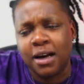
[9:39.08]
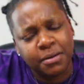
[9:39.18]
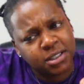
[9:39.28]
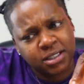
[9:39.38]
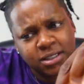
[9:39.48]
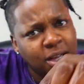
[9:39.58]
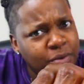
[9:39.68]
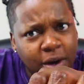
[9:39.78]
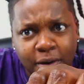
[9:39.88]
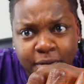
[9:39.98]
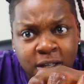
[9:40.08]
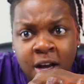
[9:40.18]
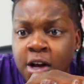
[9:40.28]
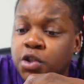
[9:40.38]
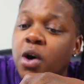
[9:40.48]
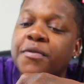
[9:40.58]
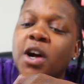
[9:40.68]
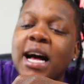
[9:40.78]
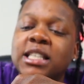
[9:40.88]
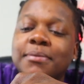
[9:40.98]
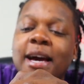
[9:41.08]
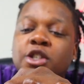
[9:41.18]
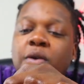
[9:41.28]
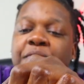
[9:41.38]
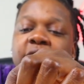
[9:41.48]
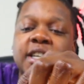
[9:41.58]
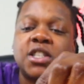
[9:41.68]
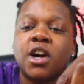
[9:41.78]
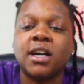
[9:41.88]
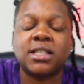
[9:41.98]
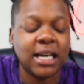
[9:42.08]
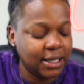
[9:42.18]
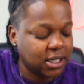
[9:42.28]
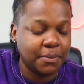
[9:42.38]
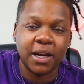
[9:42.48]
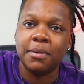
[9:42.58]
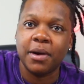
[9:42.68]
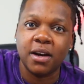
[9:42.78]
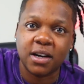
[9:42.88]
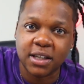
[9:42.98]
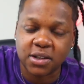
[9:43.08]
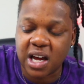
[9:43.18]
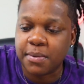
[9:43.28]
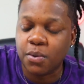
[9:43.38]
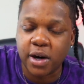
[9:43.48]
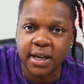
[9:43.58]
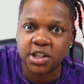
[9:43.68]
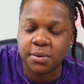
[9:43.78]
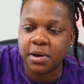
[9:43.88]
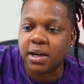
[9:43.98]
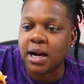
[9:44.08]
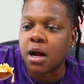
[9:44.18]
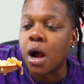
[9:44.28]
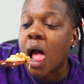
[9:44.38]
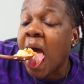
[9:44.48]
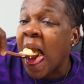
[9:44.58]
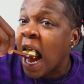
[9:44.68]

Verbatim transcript: I was just so nervous. So if you got some extra footage, girl, send it to my email, cuzzoab1 at gmail.com.